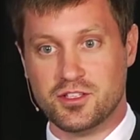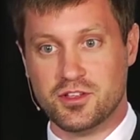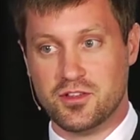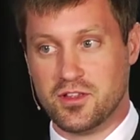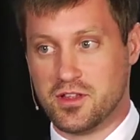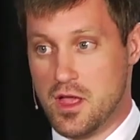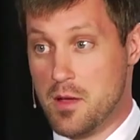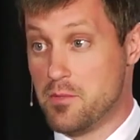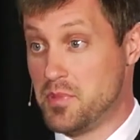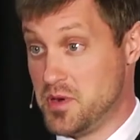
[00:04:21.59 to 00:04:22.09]
to
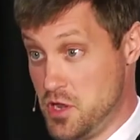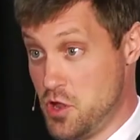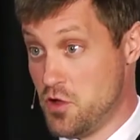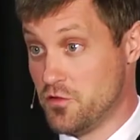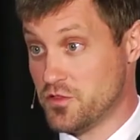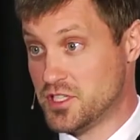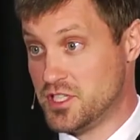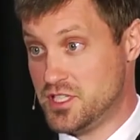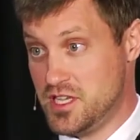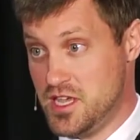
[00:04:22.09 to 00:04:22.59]
the company
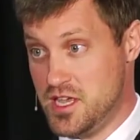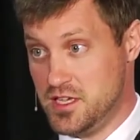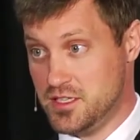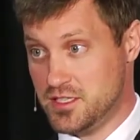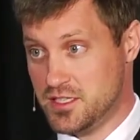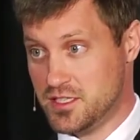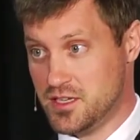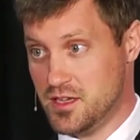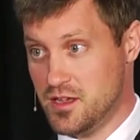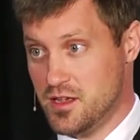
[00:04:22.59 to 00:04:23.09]

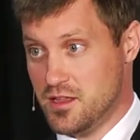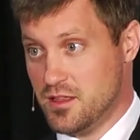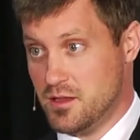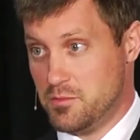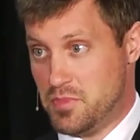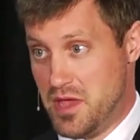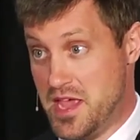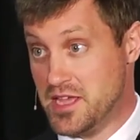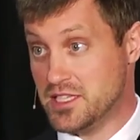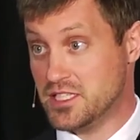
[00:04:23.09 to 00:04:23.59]
overseas
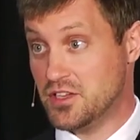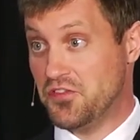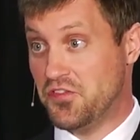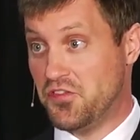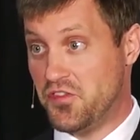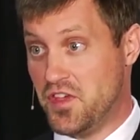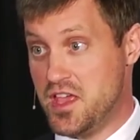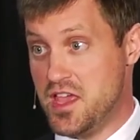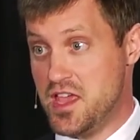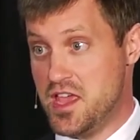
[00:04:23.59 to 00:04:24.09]
that pays a
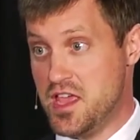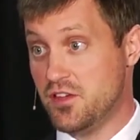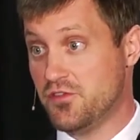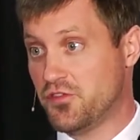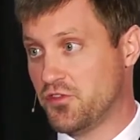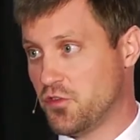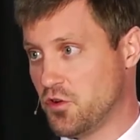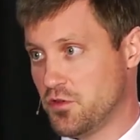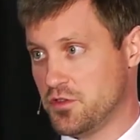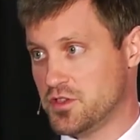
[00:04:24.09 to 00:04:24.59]
fee
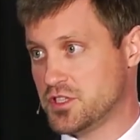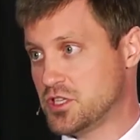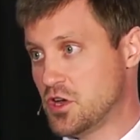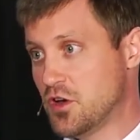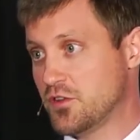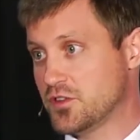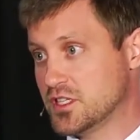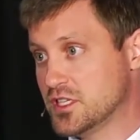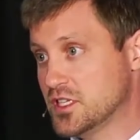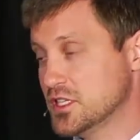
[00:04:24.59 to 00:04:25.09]
for the
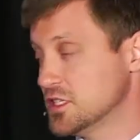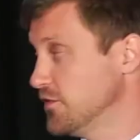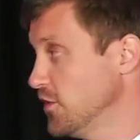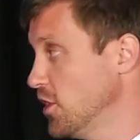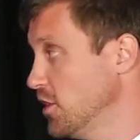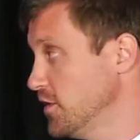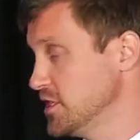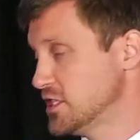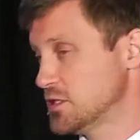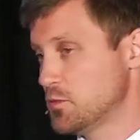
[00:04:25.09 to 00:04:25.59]
services of
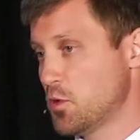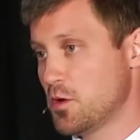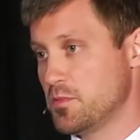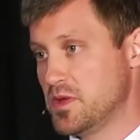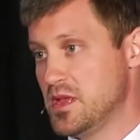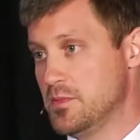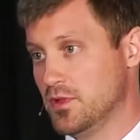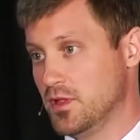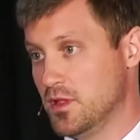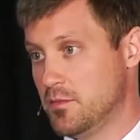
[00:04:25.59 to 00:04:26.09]
all these smart
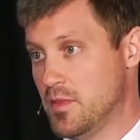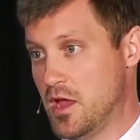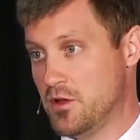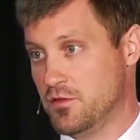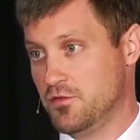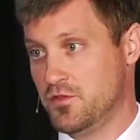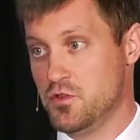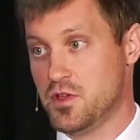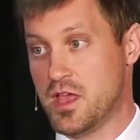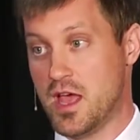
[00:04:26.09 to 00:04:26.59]
people in
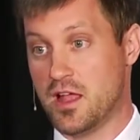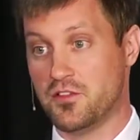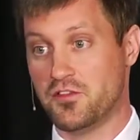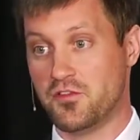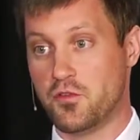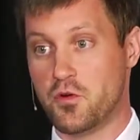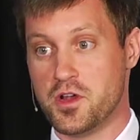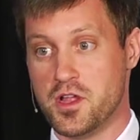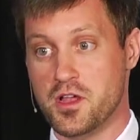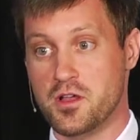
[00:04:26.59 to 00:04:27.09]
Mountain View,
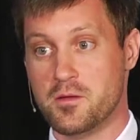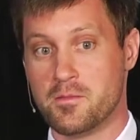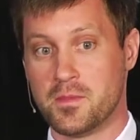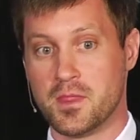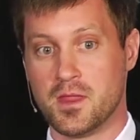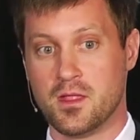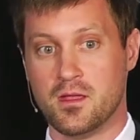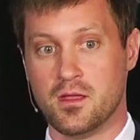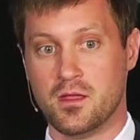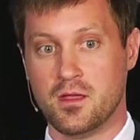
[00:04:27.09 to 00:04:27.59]
California.
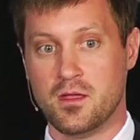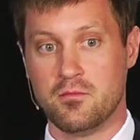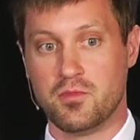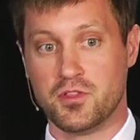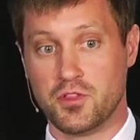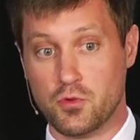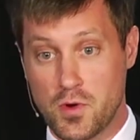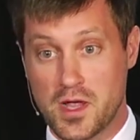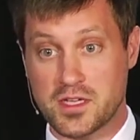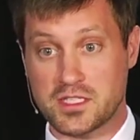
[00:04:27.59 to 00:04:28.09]

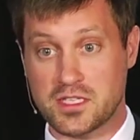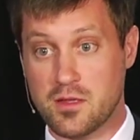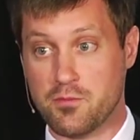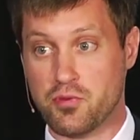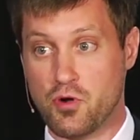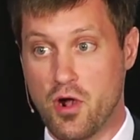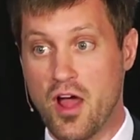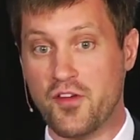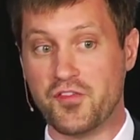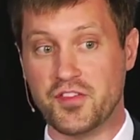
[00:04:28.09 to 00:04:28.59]
But the rest of
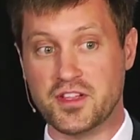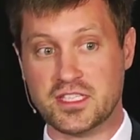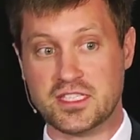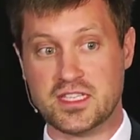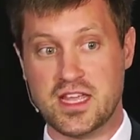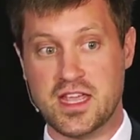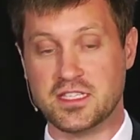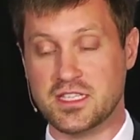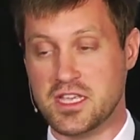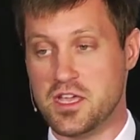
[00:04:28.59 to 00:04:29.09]
the profit
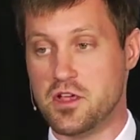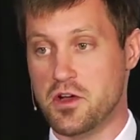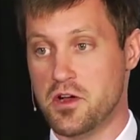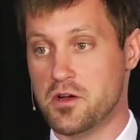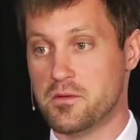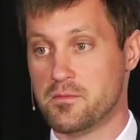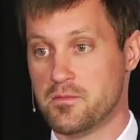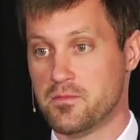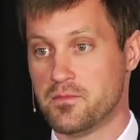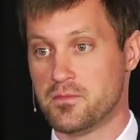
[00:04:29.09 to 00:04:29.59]
stays
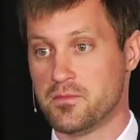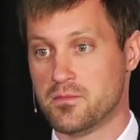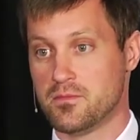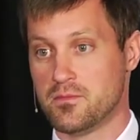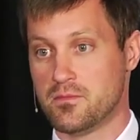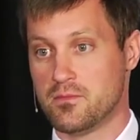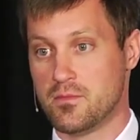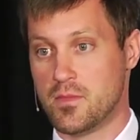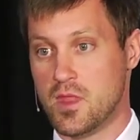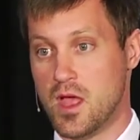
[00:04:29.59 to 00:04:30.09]
here,
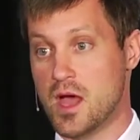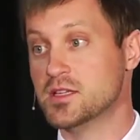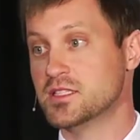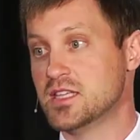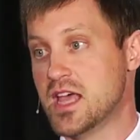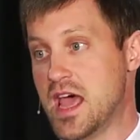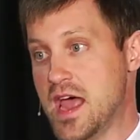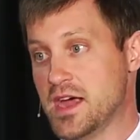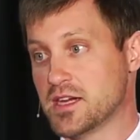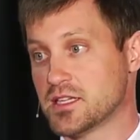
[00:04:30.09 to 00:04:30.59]

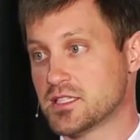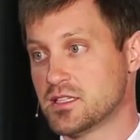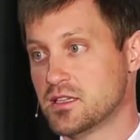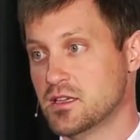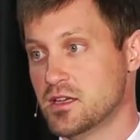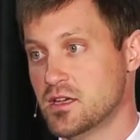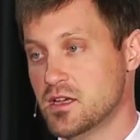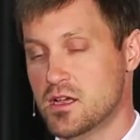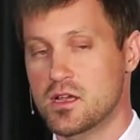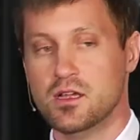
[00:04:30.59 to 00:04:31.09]
untaxed.
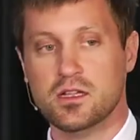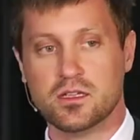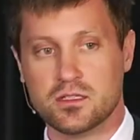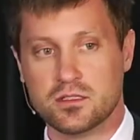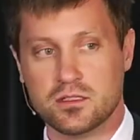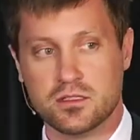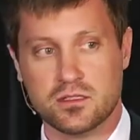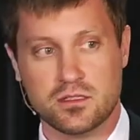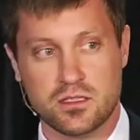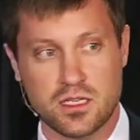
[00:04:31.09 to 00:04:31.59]

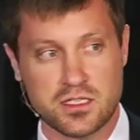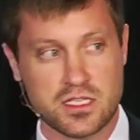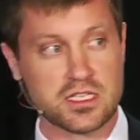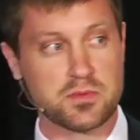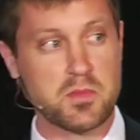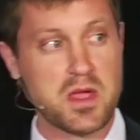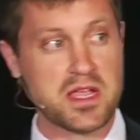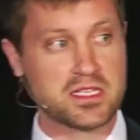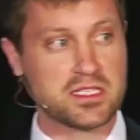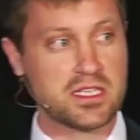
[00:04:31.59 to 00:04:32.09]
Does
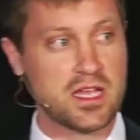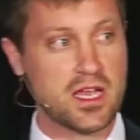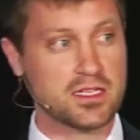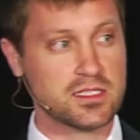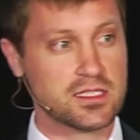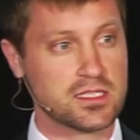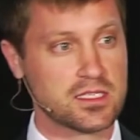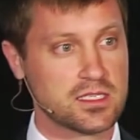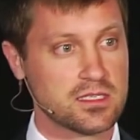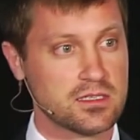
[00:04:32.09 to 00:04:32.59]
this make
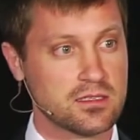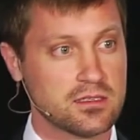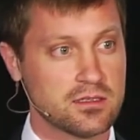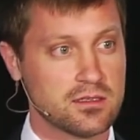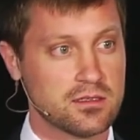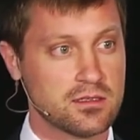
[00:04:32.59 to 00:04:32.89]
sense?